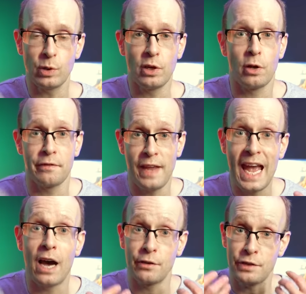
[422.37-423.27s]
a lot of
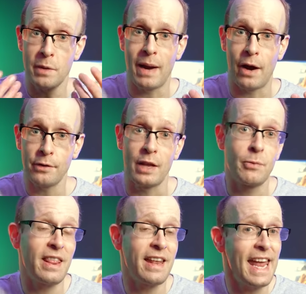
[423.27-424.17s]
air out of your mouth, and
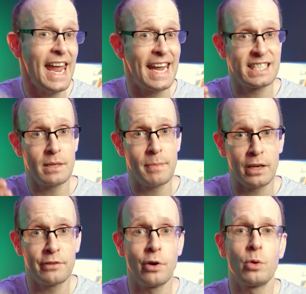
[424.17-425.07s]
when that air hits the
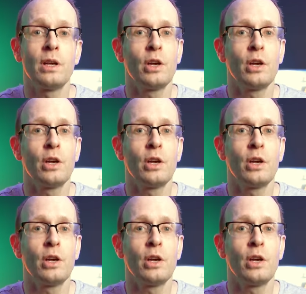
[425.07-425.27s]
microphone,